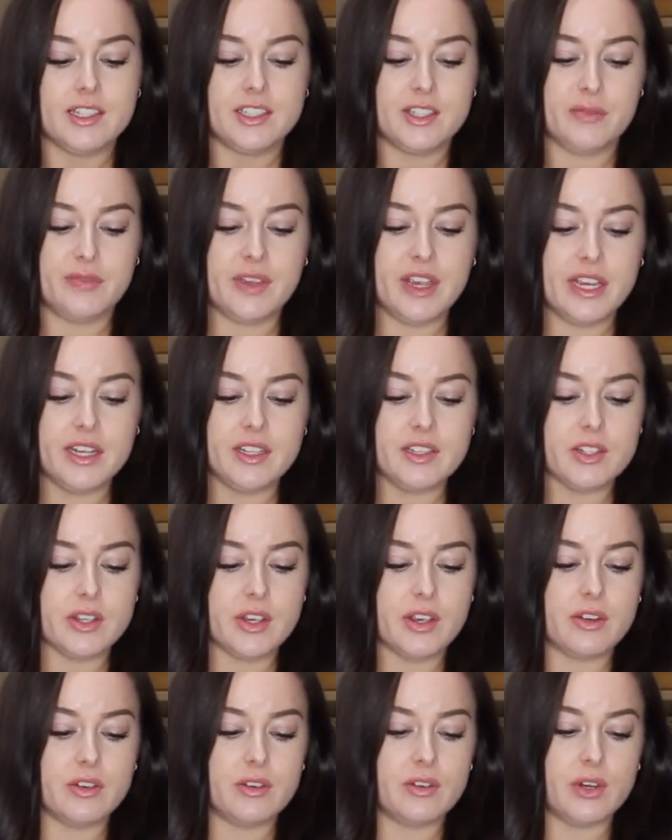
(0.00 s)
Davines
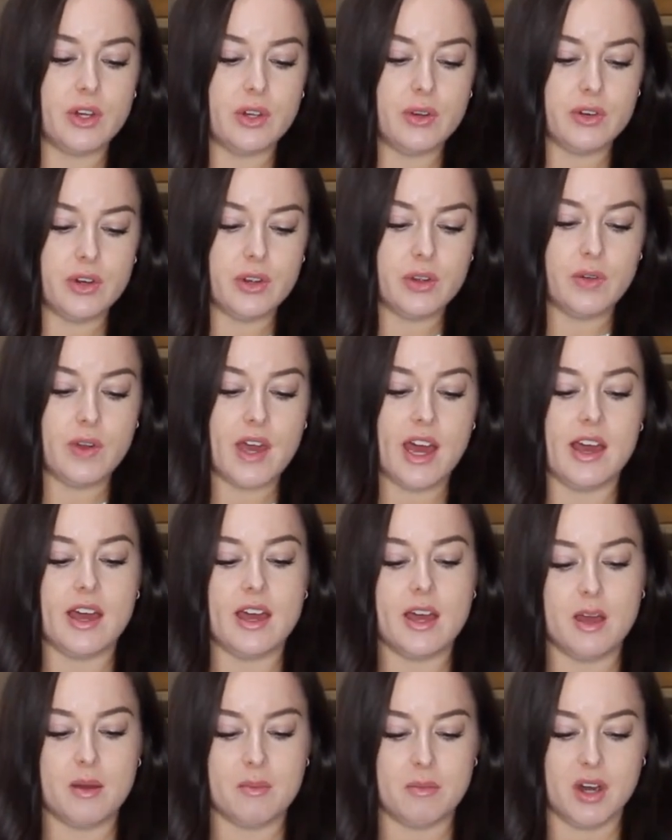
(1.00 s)
NouNou
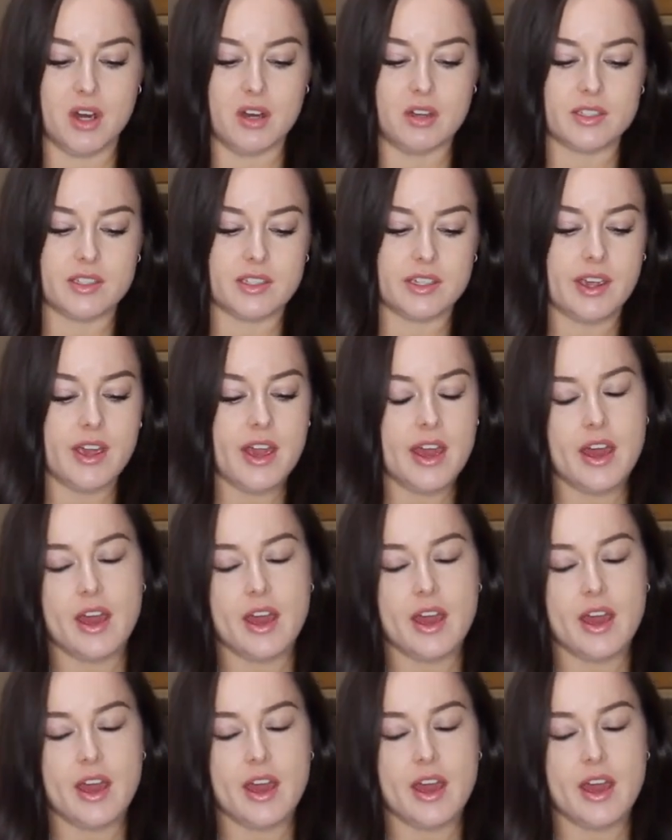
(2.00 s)
Hair Mask.